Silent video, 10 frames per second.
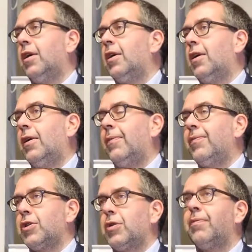
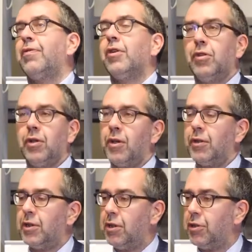um, subverting
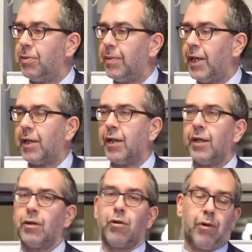our decision
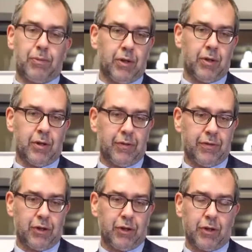making, corrupting our
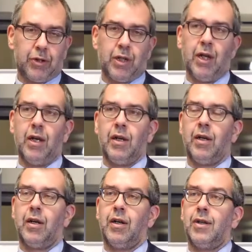officials,
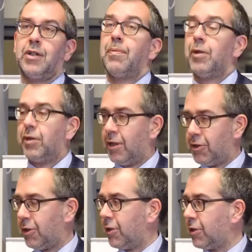uh,
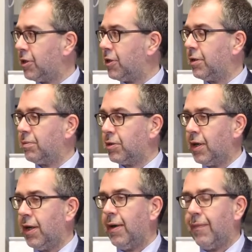sabotaging our systems.